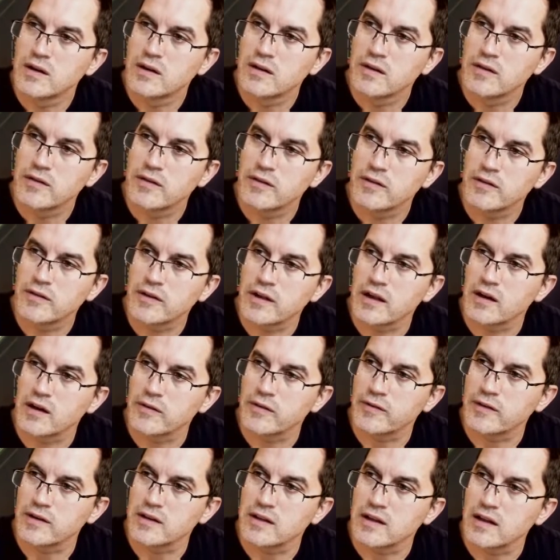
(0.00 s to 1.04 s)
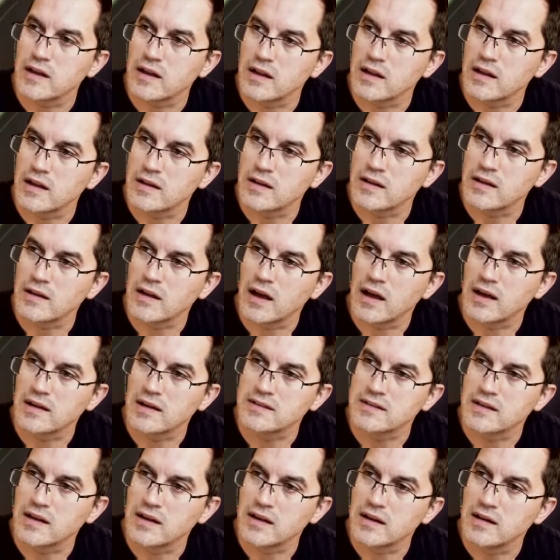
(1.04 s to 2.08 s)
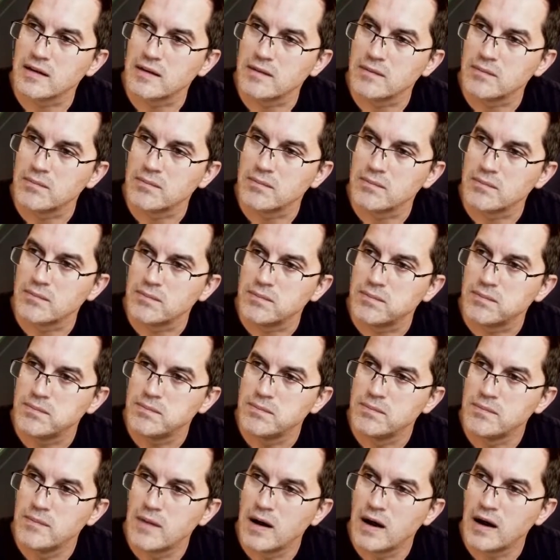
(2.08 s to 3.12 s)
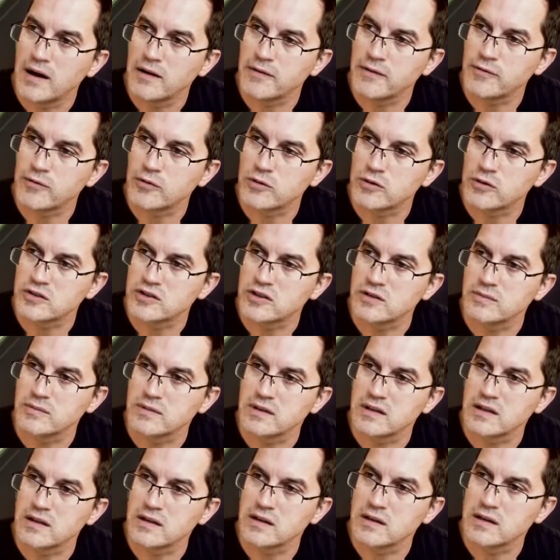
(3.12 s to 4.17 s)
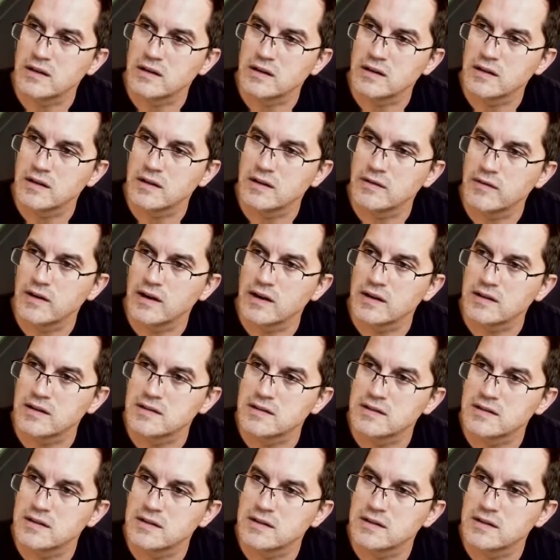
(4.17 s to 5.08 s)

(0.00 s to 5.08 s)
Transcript: think of it as a 4-terminal device.